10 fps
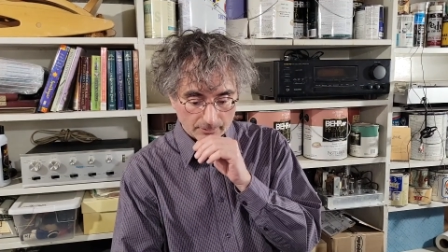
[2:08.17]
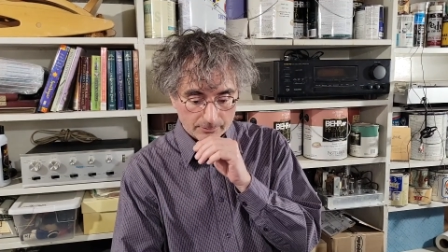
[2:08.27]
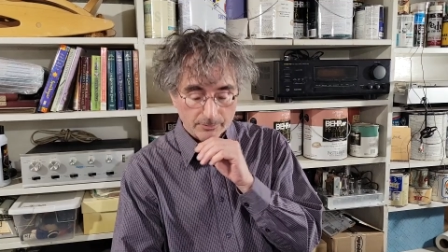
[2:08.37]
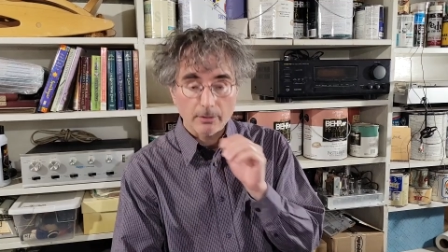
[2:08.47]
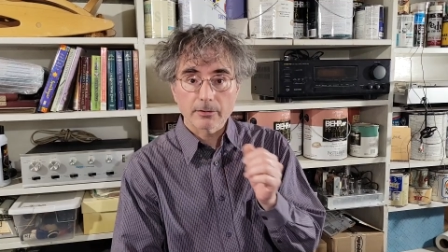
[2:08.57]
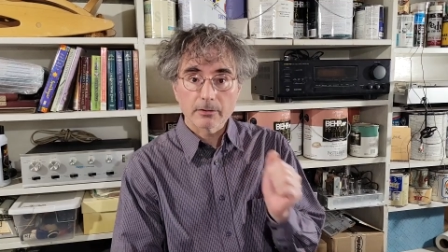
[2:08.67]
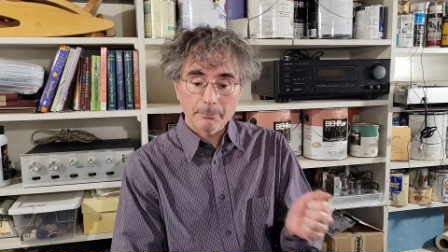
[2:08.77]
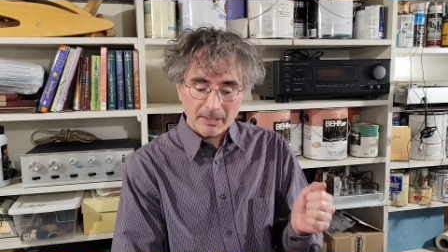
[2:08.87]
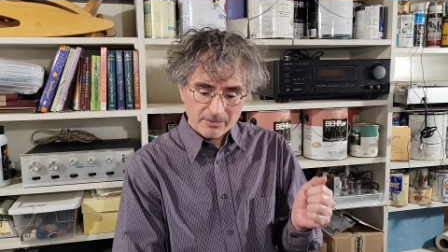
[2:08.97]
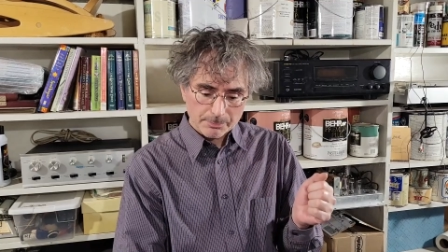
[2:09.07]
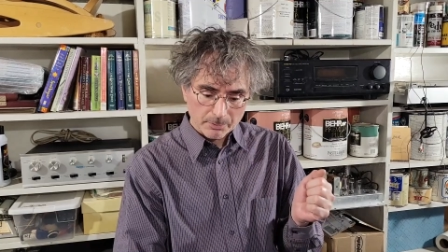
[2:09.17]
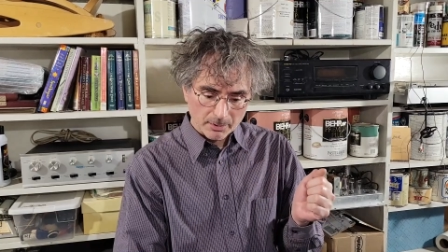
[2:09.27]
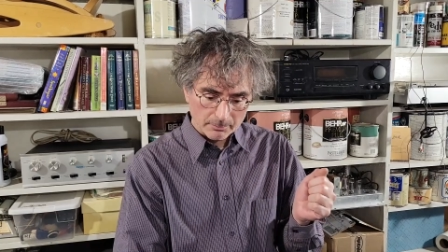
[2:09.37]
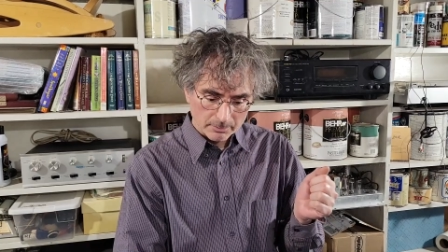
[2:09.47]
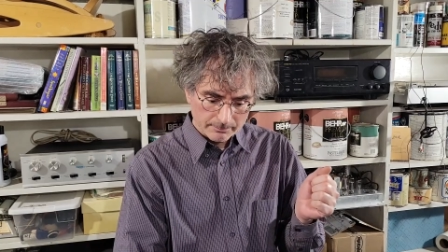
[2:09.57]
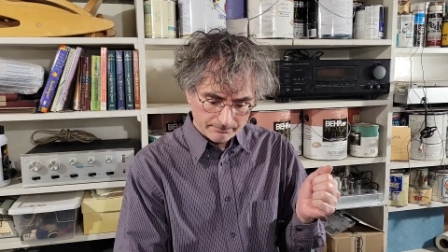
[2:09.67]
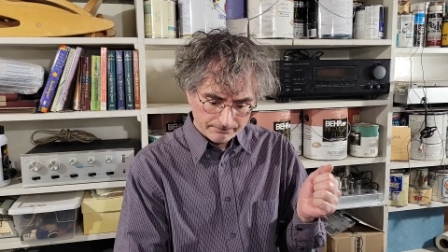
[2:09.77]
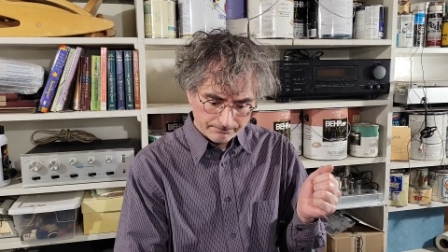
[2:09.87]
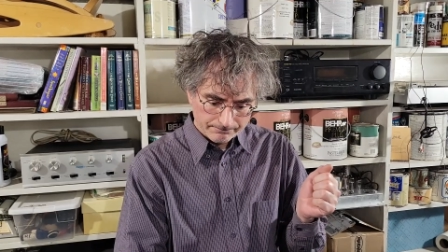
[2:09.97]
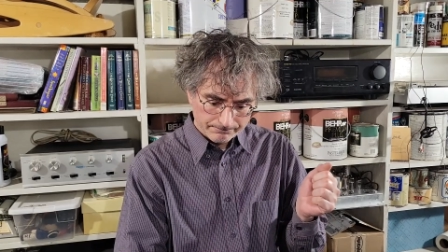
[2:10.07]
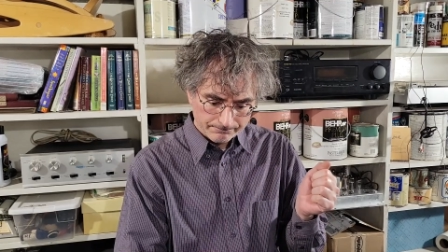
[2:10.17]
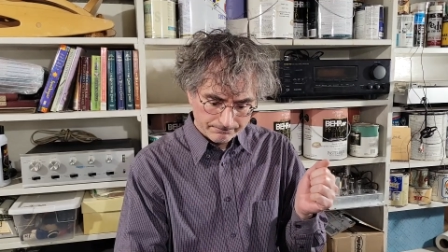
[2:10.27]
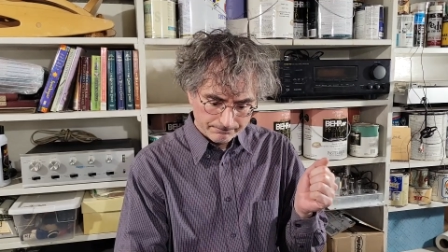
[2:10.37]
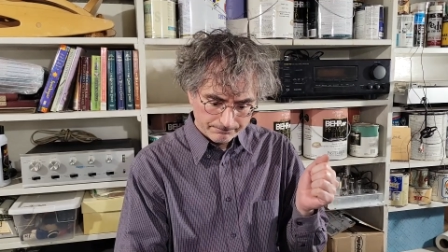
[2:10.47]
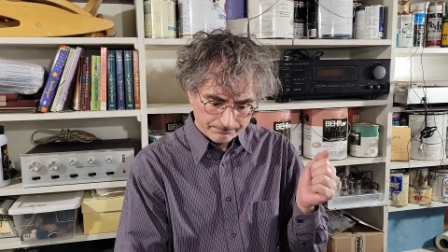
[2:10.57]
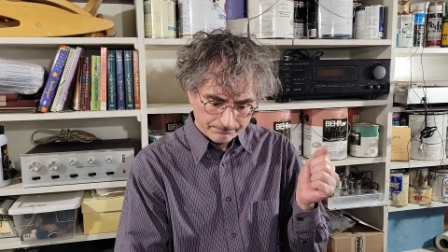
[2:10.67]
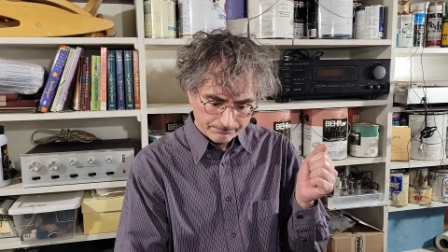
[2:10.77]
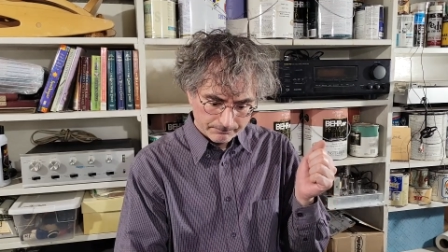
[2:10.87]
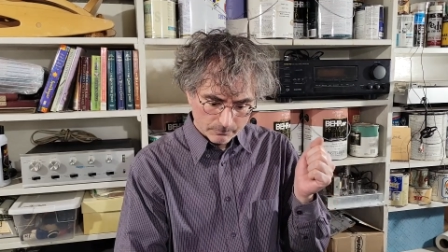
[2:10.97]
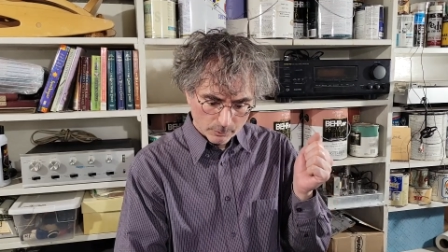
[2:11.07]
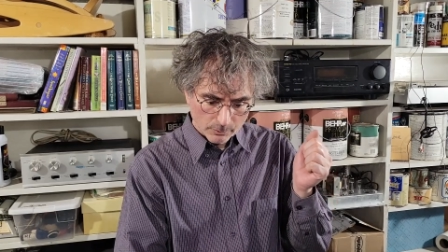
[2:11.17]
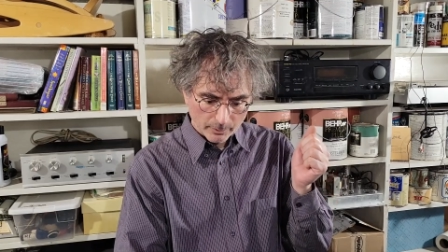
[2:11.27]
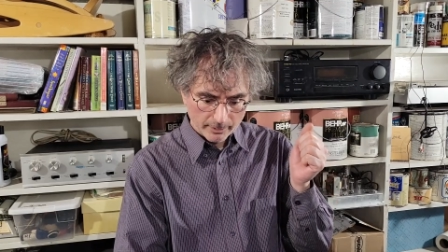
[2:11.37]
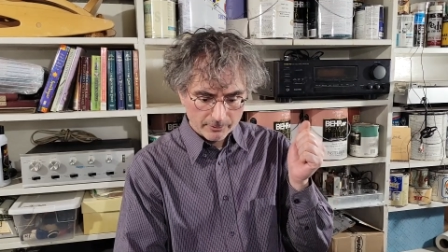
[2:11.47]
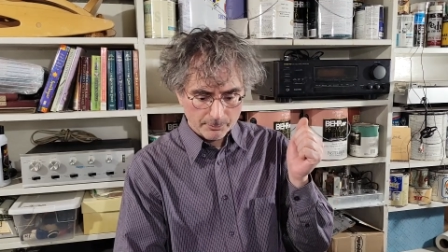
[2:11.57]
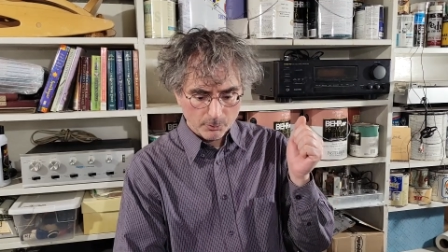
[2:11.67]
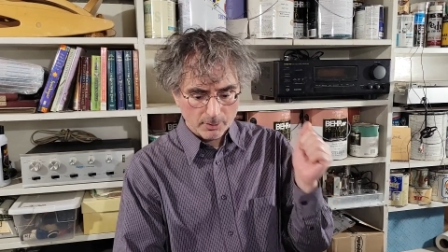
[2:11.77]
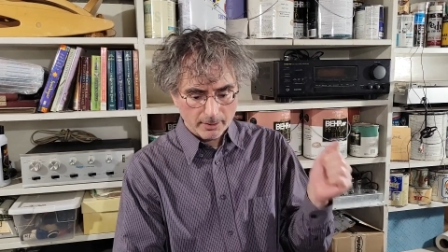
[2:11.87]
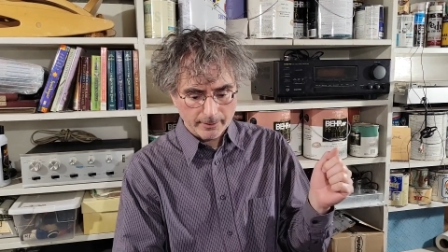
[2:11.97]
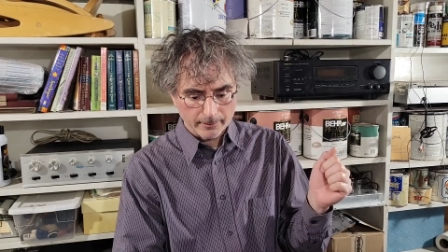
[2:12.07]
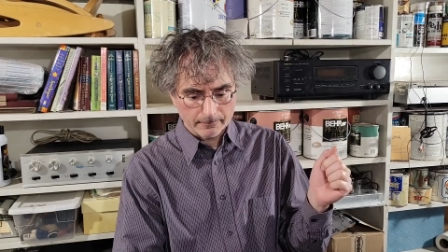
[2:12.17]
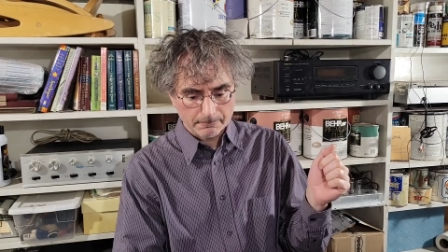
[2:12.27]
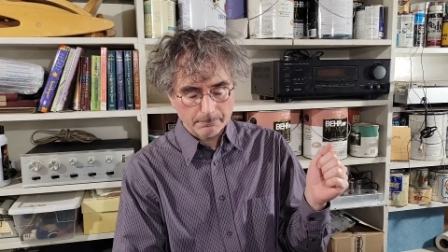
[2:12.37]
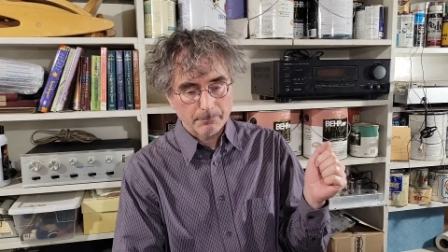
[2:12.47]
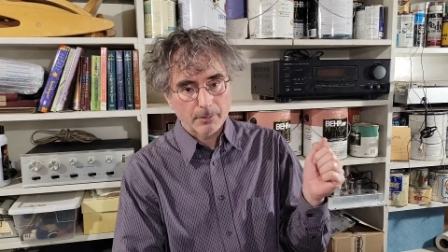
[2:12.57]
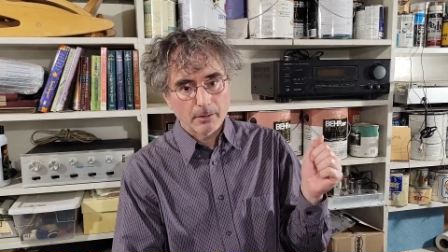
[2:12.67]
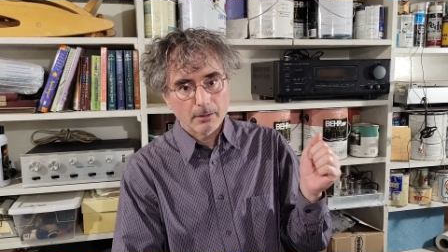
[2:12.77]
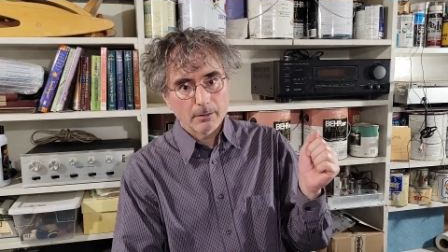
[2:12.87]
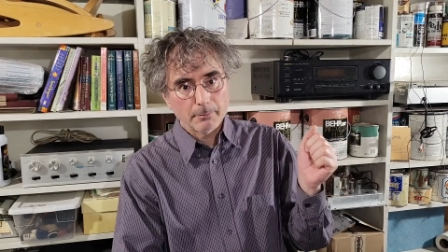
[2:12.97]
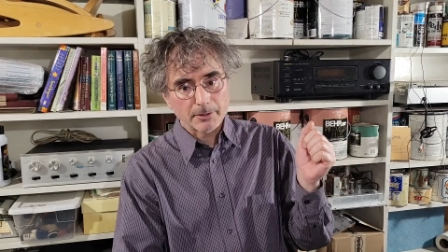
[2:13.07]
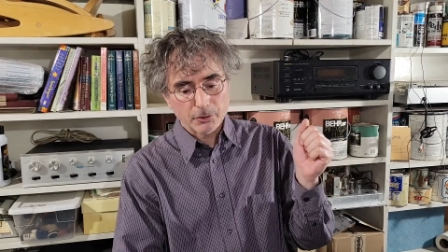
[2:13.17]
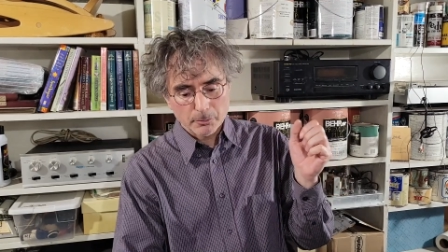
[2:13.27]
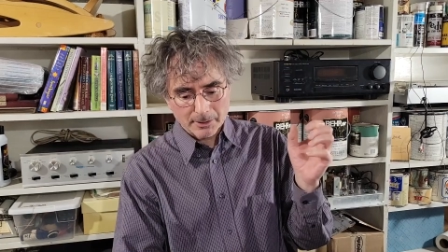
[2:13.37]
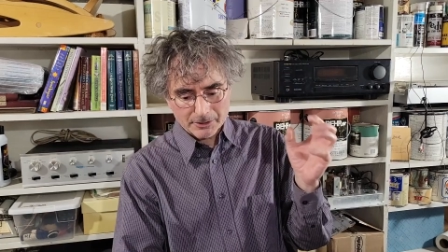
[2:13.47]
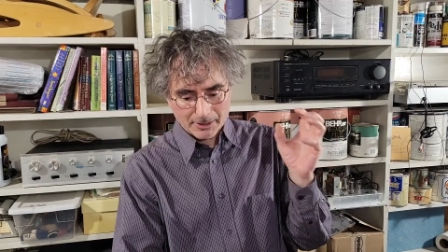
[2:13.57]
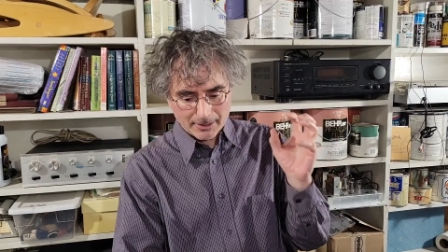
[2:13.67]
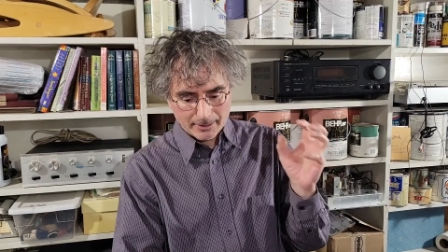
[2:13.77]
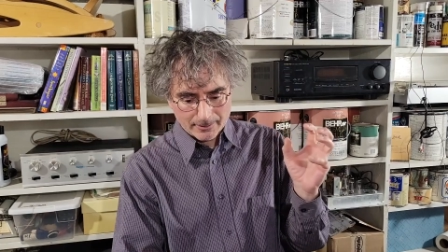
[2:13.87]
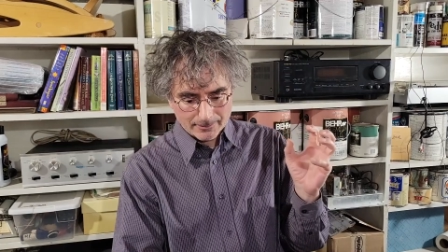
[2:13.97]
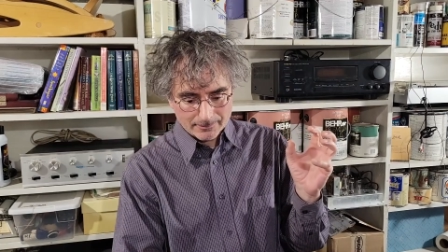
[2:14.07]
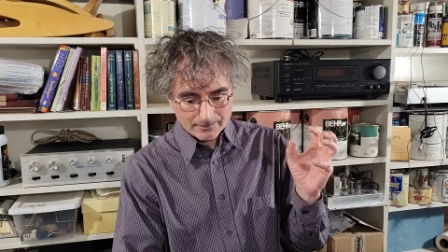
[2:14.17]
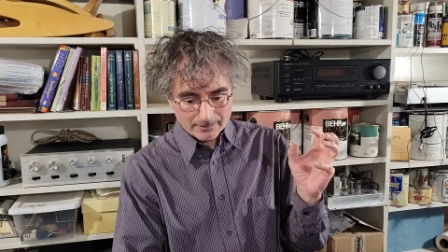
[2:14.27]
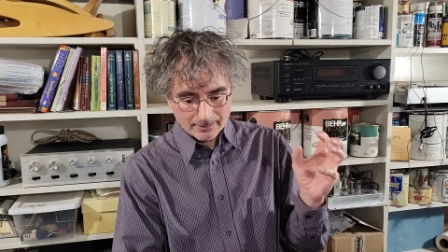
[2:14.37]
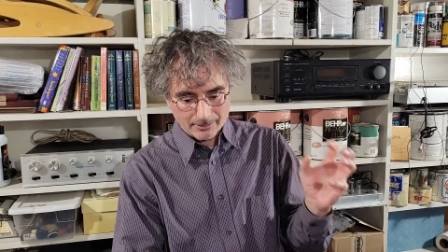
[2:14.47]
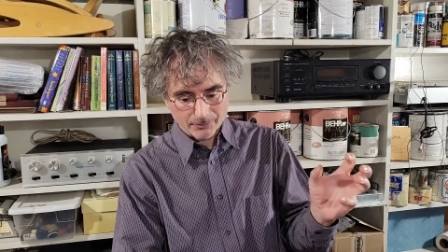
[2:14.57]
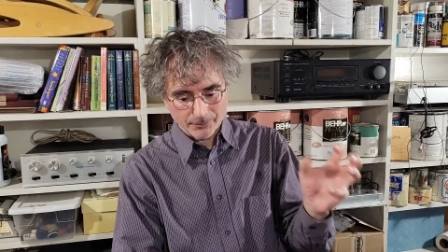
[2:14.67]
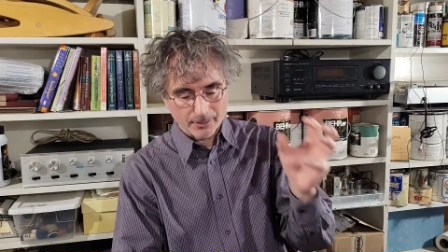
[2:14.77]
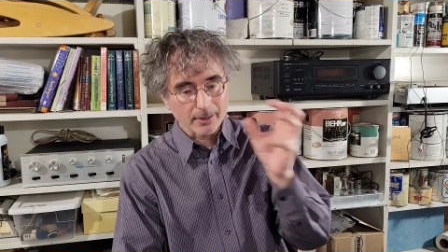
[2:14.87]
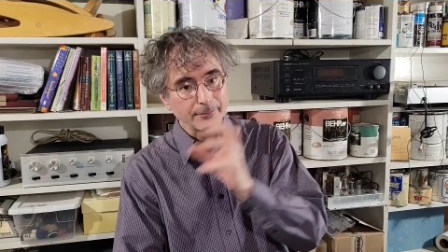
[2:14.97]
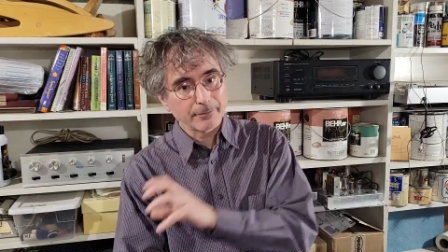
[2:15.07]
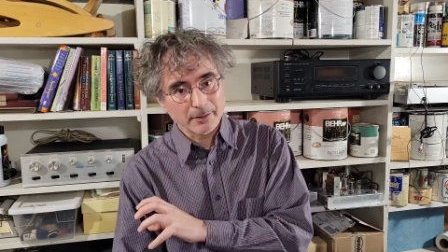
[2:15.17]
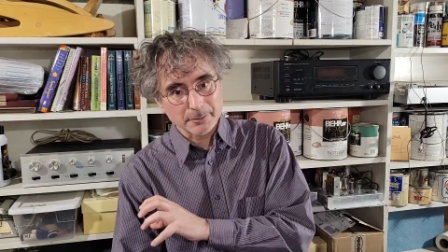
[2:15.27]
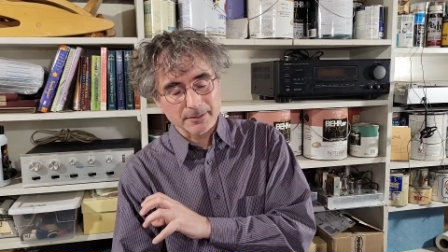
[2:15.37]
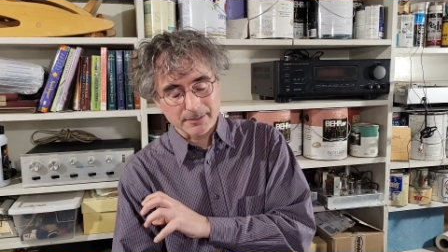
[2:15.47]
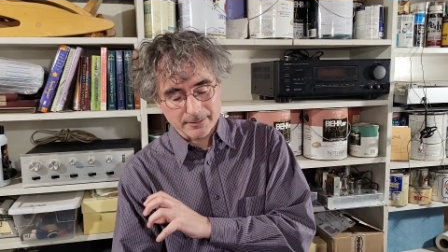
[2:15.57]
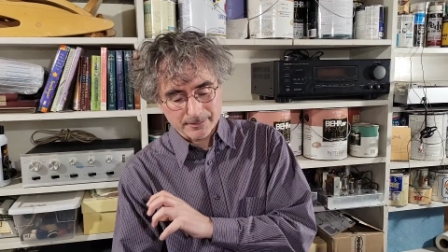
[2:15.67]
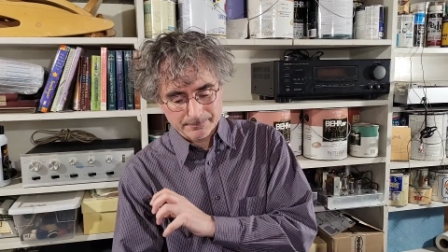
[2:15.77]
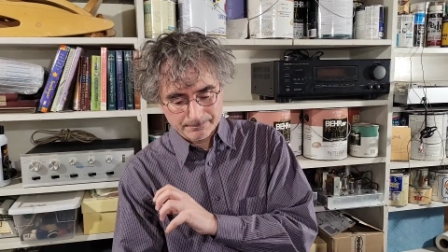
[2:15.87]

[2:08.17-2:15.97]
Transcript: Solving the bass problem requires more iron, but too much iron kills the high frequencies.